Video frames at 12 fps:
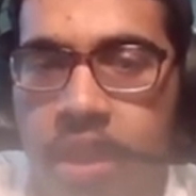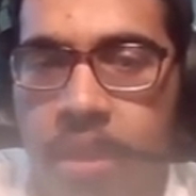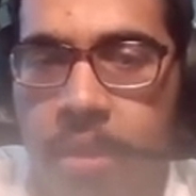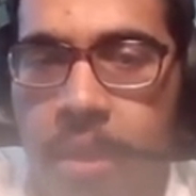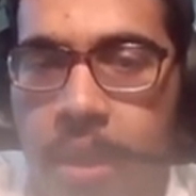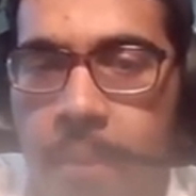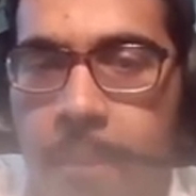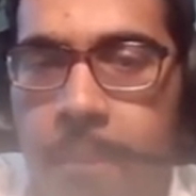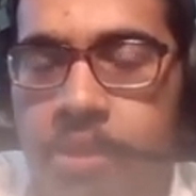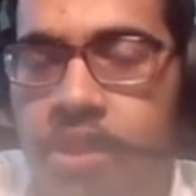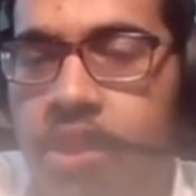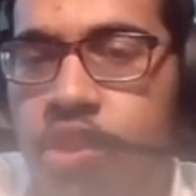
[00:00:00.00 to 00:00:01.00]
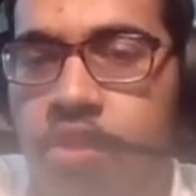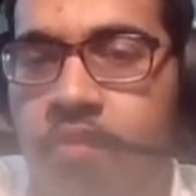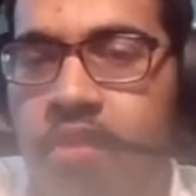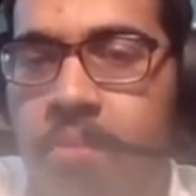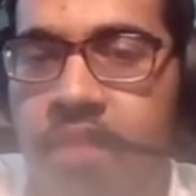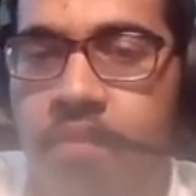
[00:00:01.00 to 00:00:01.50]
um, but the issue
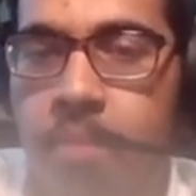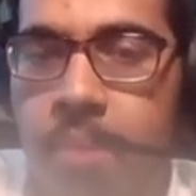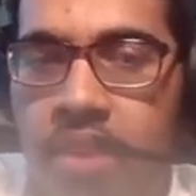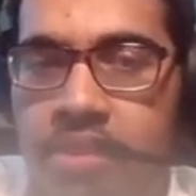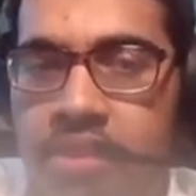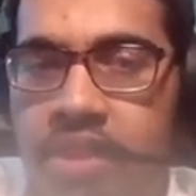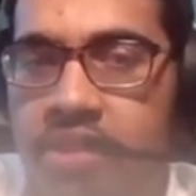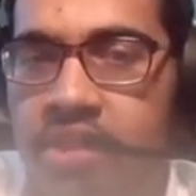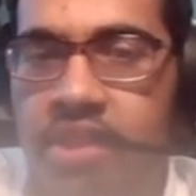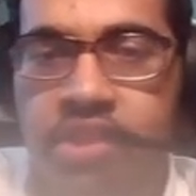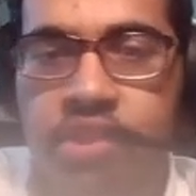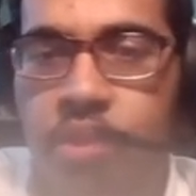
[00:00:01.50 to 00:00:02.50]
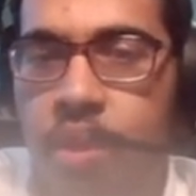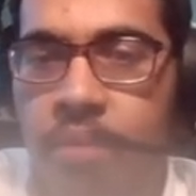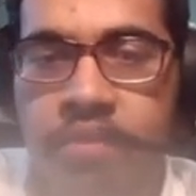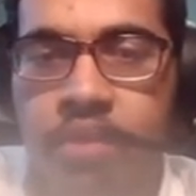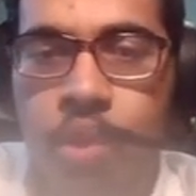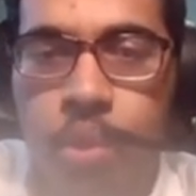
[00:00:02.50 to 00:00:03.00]
for me for Palestine is they just don't have
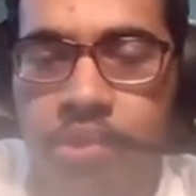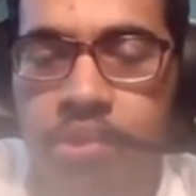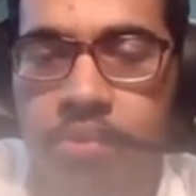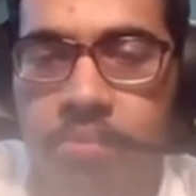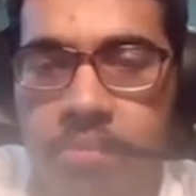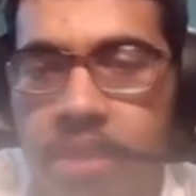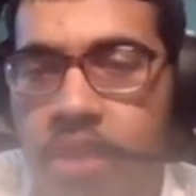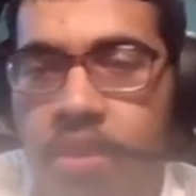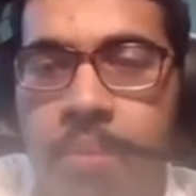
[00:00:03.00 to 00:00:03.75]
enough goals. They don't have